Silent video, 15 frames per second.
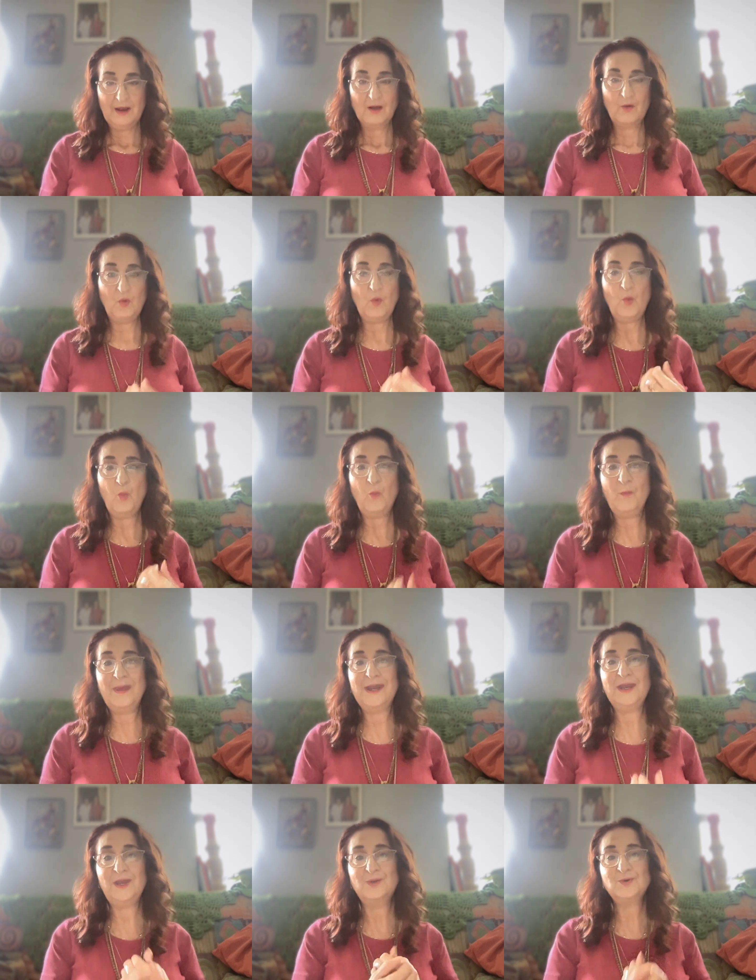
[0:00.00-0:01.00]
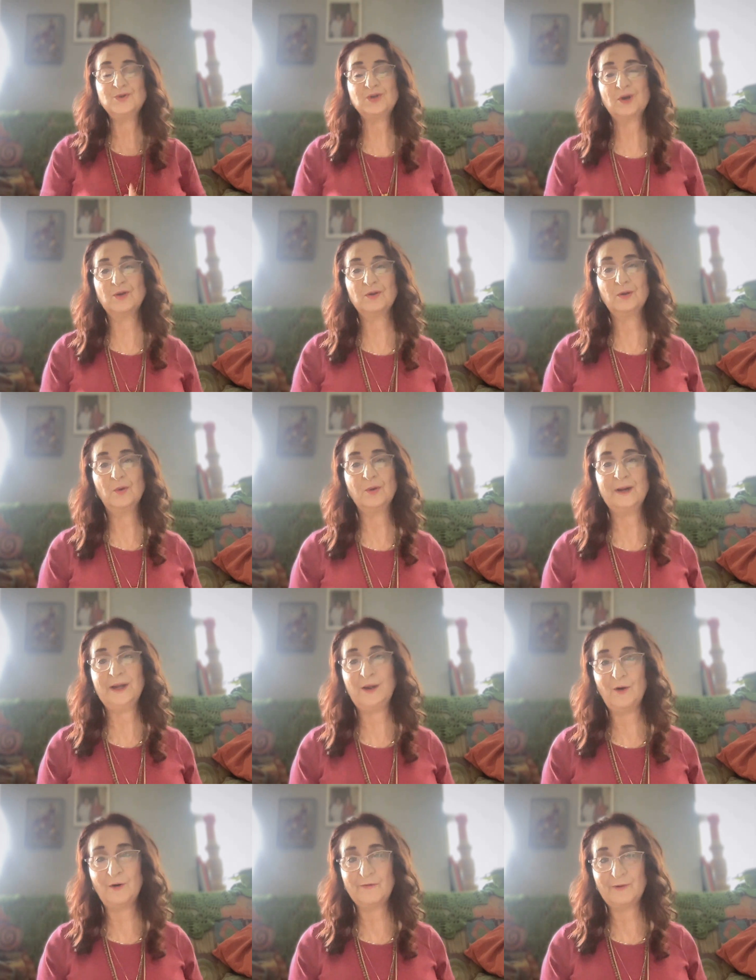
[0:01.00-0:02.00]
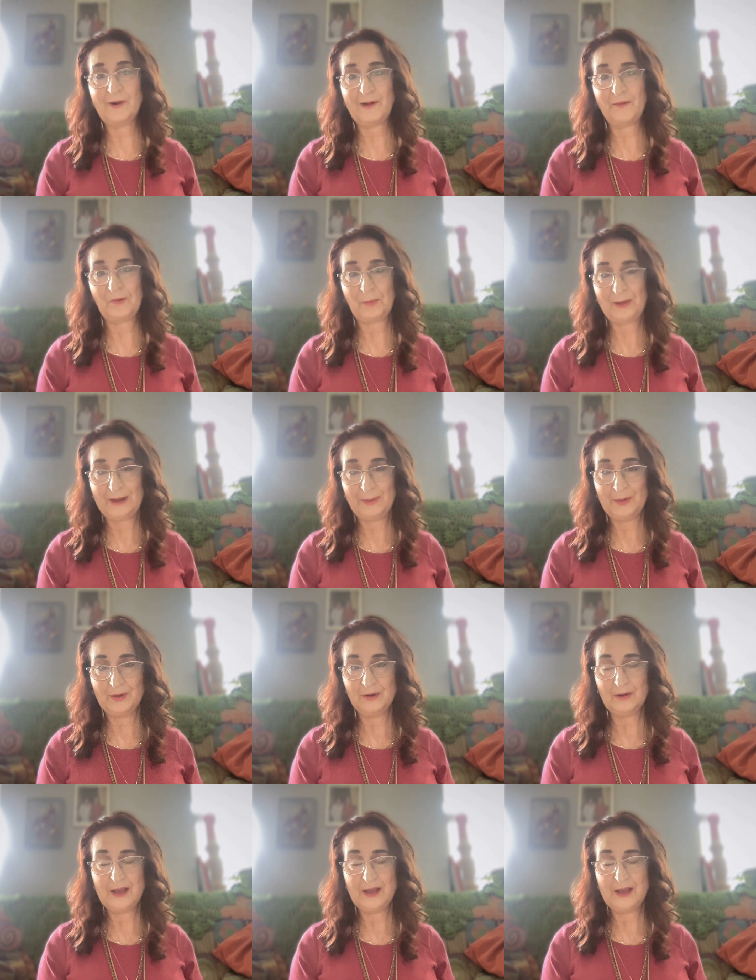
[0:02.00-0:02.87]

The minute you start lording over other people